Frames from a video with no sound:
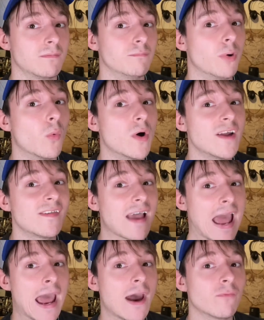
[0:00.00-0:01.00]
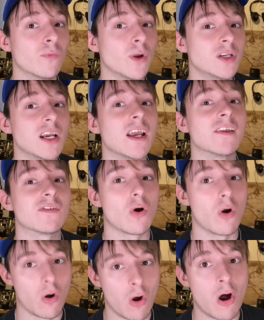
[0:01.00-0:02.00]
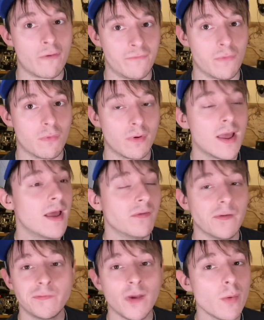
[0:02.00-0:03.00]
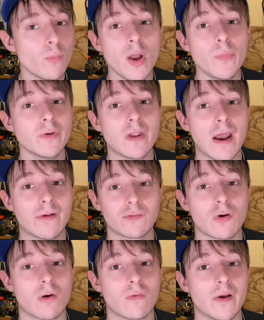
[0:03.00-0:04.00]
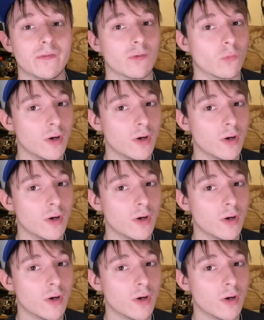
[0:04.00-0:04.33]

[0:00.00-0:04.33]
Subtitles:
But when it's average, it's awful. The same way with NASCAR racing.